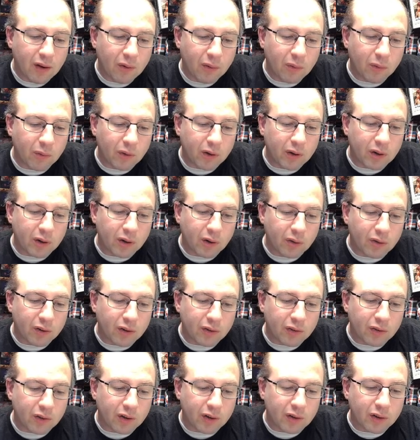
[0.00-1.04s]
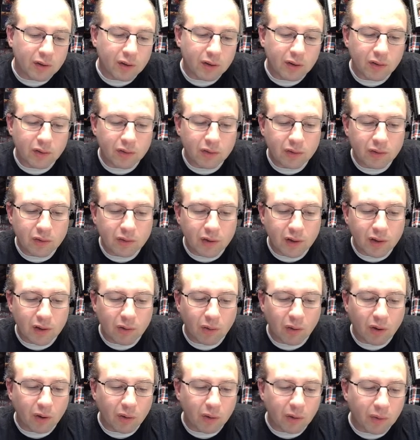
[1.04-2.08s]
We're going to go just like this. Does that go
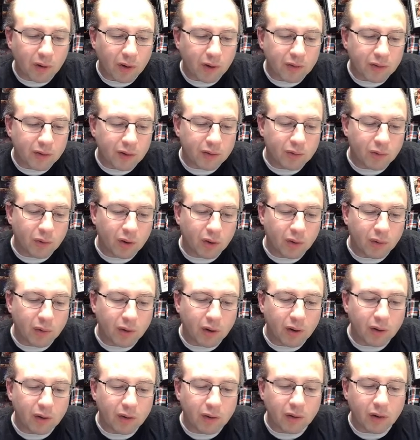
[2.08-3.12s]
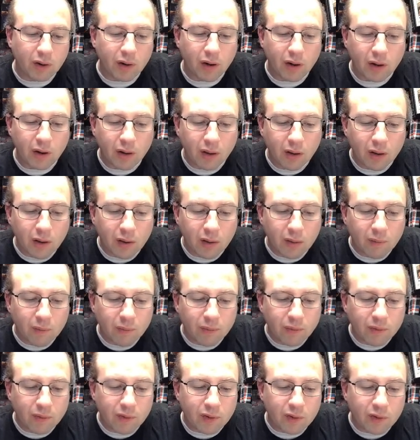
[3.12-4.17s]
all the way around? It does go all the way around. Okay.
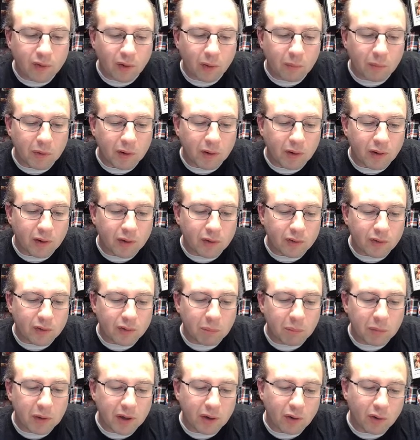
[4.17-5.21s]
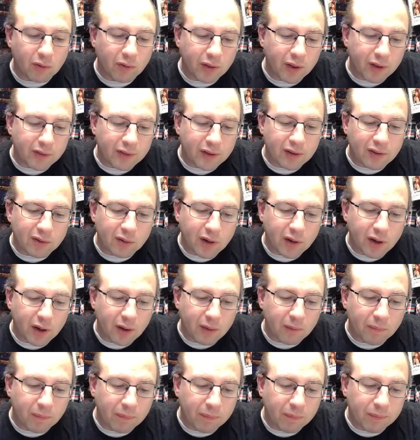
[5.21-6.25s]
So I'm going to actually paint over that. That's okay.
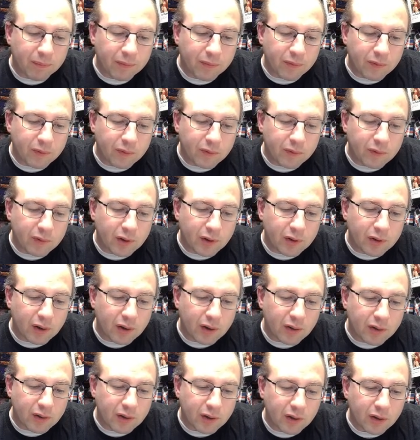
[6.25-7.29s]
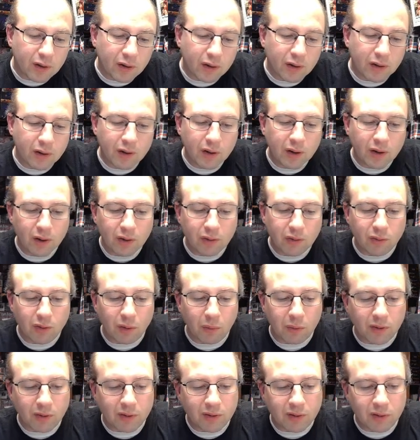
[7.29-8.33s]
Get down here. Do I
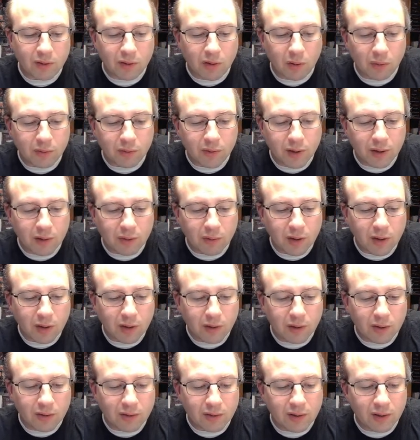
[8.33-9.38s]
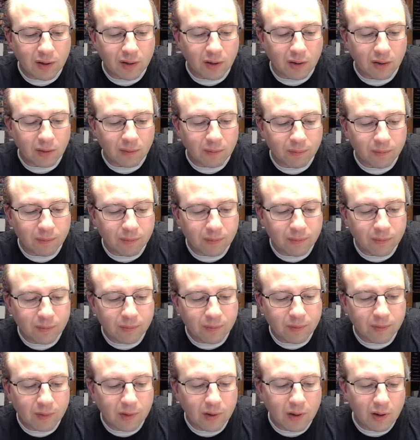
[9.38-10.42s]
want to still go with that green? Let's see here.
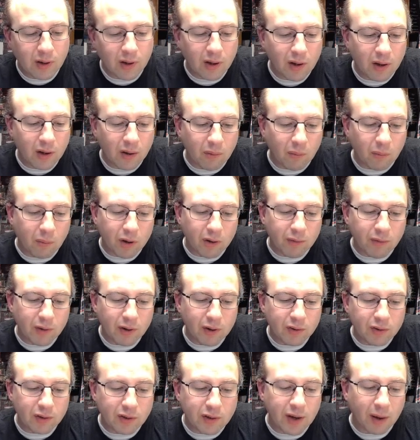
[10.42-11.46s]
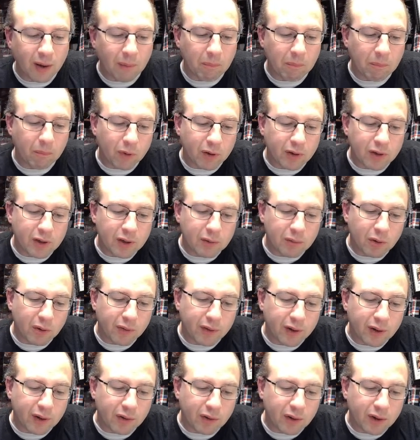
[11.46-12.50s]
I wonder if I should... Yeah, we're going to keep going with
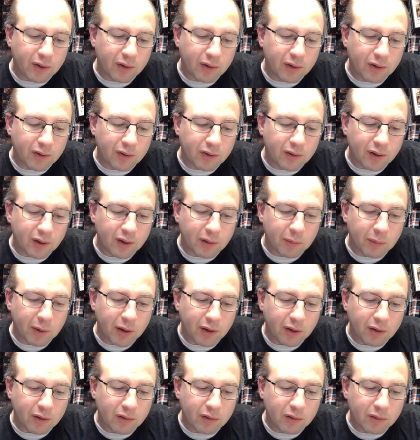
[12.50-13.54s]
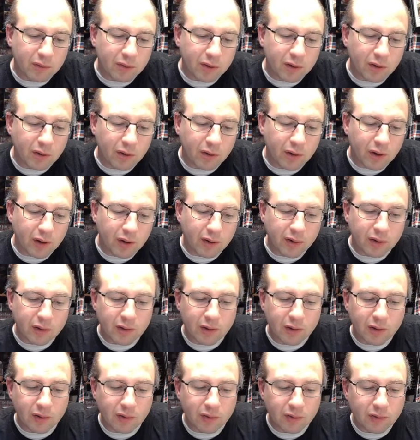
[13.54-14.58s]
that green. That's that command. We're going to go down like
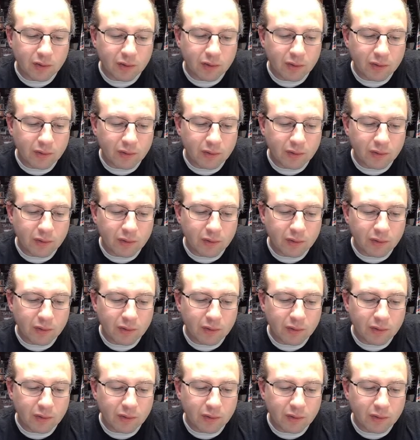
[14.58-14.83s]
this.